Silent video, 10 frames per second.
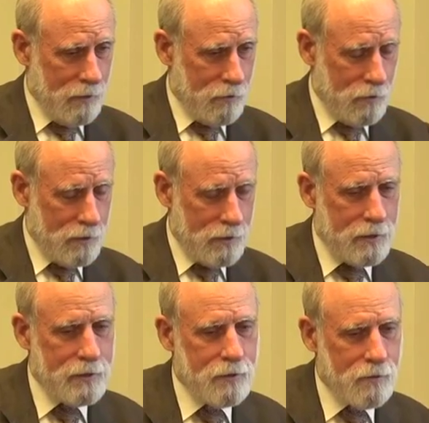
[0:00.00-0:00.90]
starting in
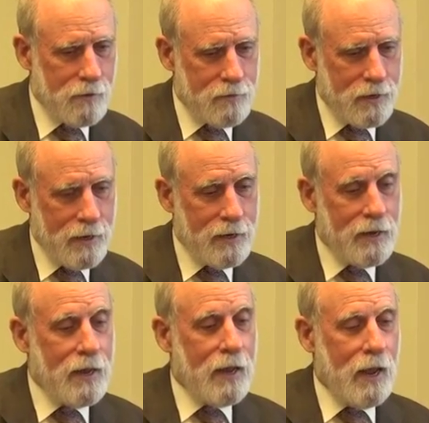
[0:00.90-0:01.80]
nineteen seventy-eight,
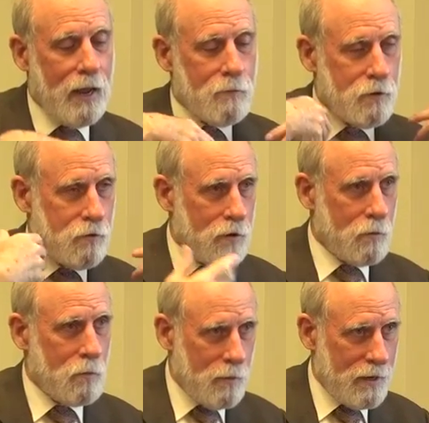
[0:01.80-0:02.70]
and we start
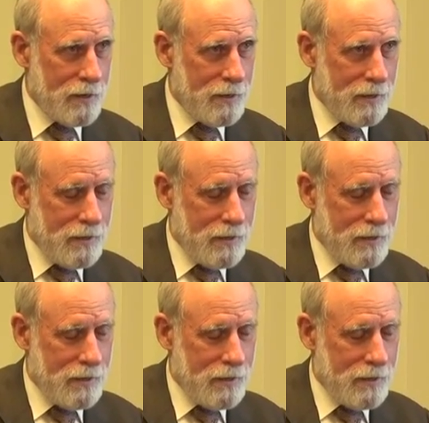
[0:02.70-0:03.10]
implementing.